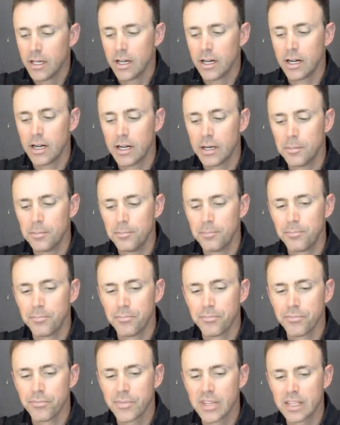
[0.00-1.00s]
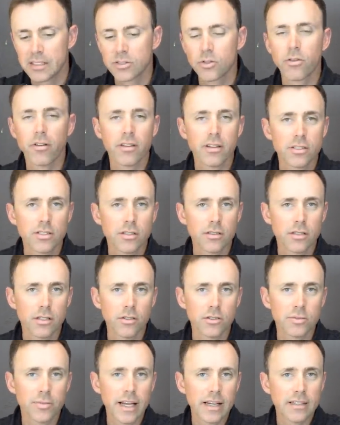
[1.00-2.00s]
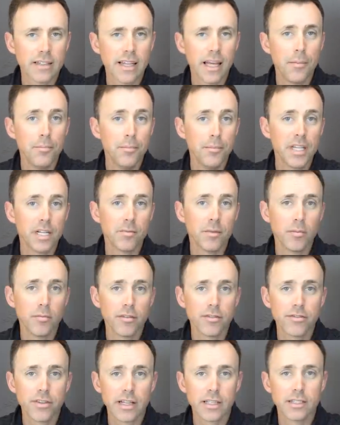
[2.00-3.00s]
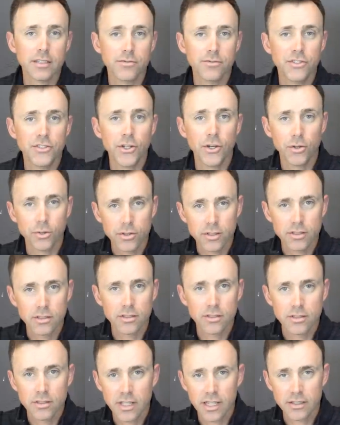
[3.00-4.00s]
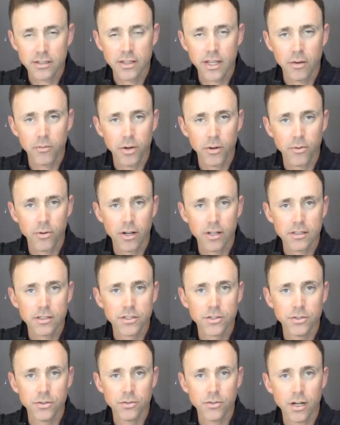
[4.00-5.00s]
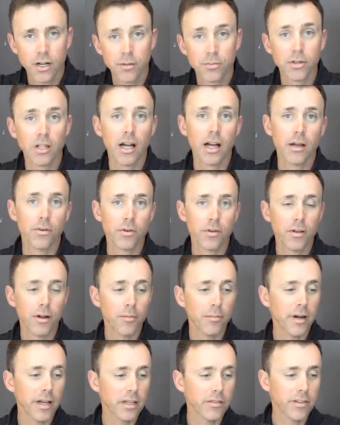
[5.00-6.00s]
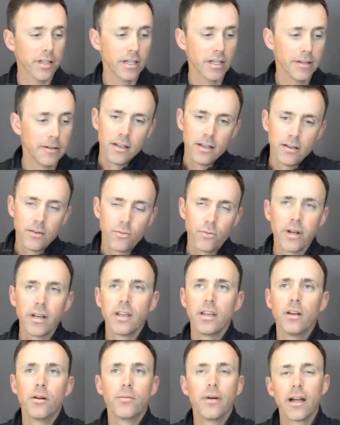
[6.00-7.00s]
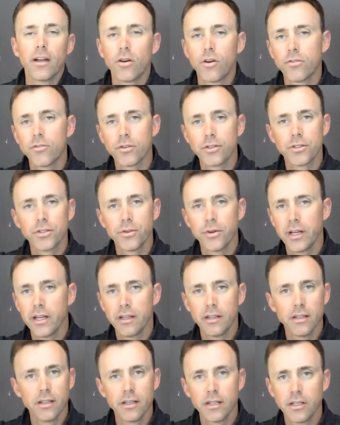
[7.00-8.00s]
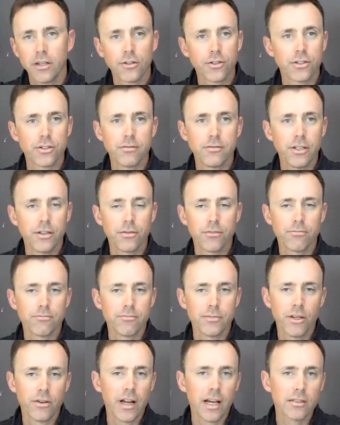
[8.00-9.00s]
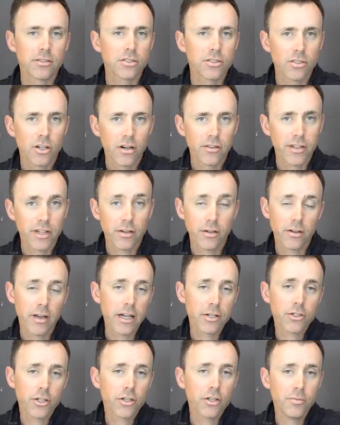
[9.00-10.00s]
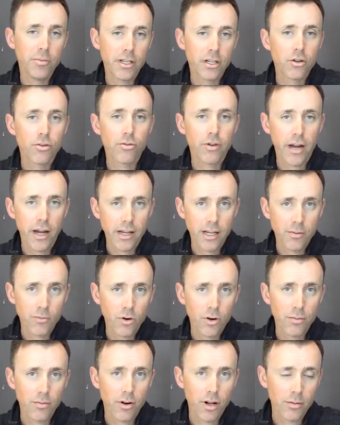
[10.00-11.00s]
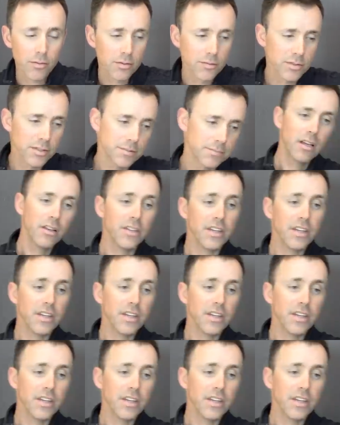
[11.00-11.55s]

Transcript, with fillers: Um, it's going to so it goes back to that minimum effective dose that, that we want to uh, apply with our bike fitting. We, you know, by overdoing it, you're you're you're not solving. You actually could be creating more problems.